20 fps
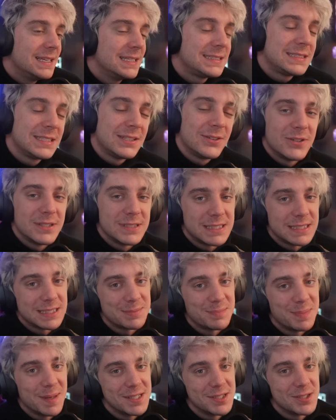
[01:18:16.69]
It's the noise that
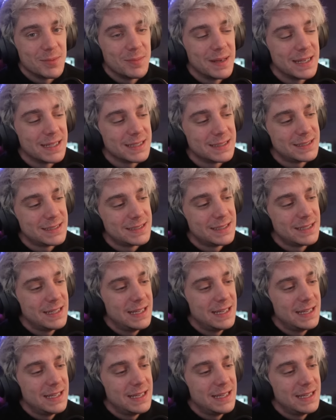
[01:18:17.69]
Spencer makes.